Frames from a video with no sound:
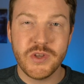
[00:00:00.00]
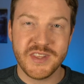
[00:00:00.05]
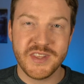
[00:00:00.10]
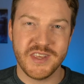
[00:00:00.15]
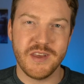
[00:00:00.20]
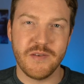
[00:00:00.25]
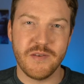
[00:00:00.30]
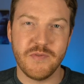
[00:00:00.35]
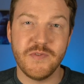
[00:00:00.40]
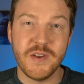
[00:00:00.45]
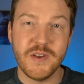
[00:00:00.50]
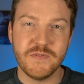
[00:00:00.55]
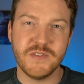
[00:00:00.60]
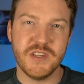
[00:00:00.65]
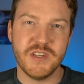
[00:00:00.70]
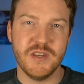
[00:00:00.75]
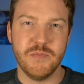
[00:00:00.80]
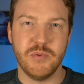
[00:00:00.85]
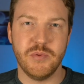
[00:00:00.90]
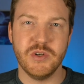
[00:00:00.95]
can get
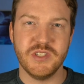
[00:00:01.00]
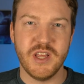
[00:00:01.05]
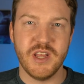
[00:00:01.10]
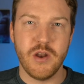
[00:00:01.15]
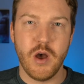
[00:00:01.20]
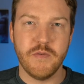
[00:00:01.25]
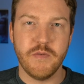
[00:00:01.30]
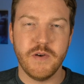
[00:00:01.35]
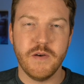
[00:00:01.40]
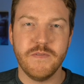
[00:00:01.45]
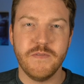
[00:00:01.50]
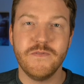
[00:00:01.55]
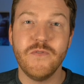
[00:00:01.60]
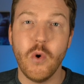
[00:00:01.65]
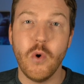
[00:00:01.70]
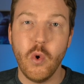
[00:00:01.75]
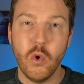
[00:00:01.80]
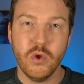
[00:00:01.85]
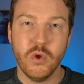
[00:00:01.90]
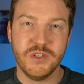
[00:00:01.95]
15% off
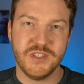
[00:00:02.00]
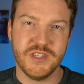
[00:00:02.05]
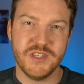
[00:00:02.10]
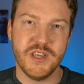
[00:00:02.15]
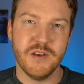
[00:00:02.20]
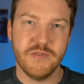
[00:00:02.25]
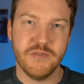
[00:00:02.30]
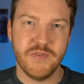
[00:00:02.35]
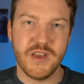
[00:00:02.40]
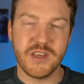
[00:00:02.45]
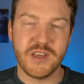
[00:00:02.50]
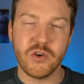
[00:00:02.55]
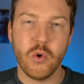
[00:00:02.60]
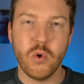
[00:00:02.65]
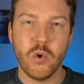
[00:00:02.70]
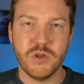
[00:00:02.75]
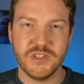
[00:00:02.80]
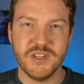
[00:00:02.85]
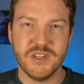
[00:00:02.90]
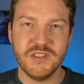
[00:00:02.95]
full CFA
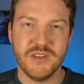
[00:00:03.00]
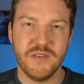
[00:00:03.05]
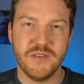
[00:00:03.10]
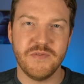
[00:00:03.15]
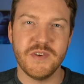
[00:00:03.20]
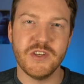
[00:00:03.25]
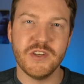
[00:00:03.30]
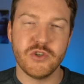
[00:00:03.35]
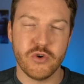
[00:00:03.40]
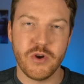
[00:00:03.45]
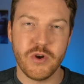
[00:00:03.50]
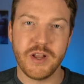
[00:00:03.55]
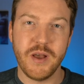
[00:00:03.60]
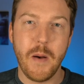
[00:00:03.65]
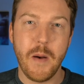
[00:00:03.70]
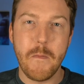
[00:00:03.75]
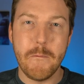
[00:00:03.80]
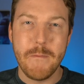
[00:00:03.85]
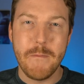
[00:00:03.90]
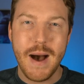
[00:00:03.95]
courses
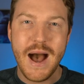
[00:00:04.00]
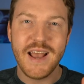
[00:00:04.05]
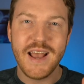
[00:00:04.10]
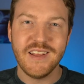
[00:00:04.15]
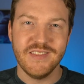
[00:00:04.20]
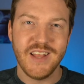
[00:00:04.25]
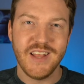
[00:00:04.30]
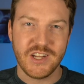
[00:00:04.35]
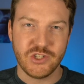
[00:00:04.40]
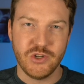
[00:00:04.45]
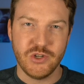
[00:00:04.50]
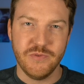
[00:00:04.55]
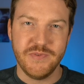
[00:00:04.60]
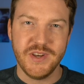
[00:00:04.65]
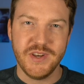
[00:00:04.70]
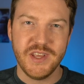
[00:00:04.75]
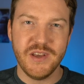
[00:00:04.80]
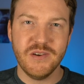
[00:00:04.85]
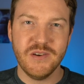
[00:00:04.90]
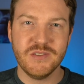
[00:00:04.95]
featuring my lecture
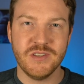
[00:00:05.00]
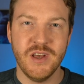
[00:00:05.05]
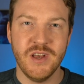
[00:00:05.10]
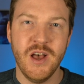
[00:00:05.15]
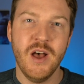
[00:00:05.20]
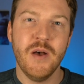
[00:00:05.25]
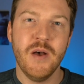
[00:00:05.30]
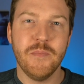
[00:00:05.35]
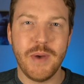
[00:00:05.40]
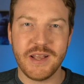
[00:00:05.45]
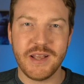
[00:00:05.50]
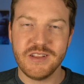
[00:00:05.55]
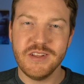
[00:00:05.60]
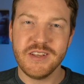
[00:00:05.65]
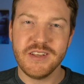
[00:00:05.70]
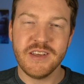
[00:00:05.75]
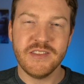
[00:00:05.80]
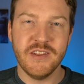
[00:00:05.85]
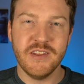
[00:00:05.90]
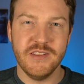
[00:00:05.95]
videos by
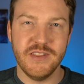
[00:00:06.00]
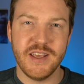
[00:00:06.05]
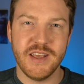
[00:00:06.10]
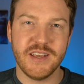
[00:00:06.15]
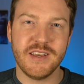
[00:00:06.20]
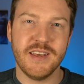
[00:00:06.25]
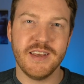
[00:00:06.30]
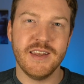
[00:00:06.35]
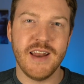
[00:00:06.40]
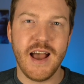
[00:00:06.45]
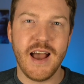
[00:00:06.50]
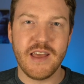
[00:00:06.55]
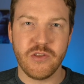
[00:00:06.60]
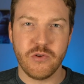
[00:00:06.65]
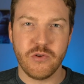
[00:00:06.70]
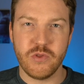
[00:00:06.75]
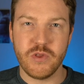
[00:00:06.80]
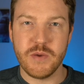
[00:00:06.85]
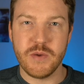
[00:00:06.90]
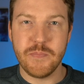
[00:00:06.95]
clicking the link in
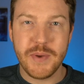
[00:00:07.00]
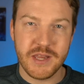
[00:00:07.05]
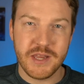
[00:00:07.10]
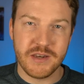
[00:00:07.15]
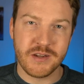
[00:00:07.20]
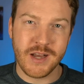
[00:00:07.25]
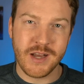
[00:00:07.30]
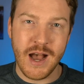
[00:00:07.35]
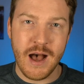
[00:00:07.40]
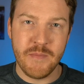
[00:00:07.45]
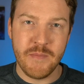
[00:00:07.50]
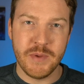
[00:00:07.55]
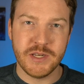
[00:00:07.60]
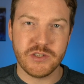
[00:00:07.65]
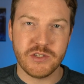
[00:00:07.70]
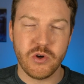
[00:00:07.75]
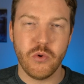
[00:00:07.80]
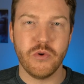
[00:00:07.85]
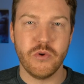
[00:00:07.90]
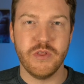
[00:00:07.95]
either the pinned
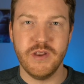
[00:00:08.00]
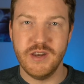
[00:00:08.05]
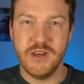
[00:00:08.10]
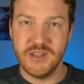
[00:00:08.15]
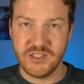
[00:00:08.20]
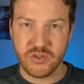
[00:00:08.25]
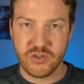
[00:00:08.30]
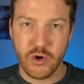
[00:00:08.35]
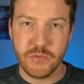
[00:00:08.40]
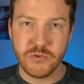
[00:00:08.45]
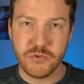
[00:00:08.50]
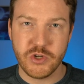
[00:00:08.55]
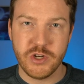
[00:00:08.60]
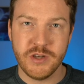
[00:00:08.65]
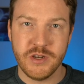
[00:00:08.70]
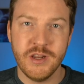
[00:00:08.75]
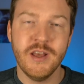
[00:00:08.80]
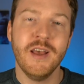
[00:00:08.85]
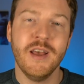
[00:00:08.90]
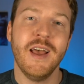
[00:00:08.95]
comment or the
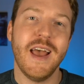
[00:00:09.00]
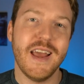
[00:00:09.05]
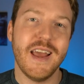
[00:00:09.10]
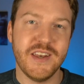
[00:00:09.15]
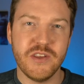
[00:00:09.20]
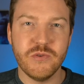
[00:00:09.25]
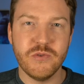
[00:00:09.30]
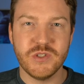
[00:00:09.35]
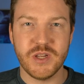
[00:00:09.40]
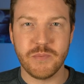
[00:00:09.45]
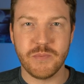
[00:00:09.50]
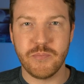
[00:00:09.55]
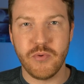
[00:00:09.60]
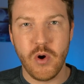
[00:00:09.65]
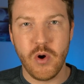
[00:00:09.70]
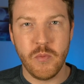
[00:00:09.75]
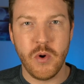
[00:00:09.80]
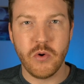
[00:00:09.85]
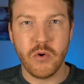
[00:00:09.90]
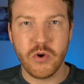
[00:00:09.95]
description and using
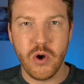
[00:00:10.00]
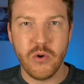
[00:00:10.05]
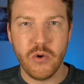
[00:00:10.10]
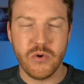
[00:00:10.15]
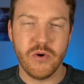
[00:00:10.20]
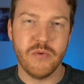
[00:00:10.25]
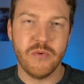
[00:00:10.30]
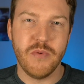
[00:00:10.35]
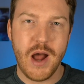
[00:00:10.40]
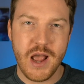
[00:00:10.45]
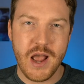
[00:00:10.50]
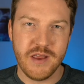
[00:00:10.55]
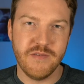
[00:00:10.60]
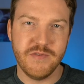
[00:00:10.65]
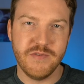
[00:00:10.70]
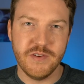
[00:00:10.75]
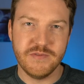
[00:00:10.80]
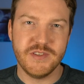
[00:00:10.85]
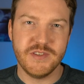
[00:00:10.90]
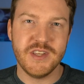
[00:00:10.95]
promo code
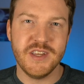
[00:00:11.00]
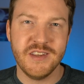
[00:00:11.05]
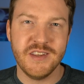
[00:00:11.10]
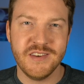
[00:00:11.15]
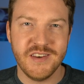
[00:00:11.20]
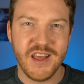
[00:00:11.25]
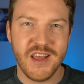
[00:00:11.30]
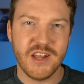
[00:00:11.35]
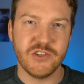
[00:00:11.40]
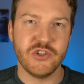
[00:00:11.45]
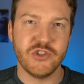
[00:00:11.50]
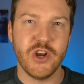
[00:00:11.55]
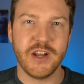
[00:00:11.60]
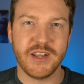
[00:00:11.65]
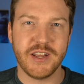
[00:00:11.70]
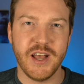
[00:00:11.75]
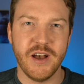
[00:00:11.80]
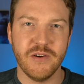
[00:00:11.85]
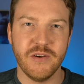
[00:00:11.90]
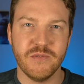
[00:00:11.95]
Ryan15 at
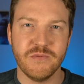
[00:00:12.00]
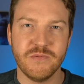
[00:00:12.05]
checkout.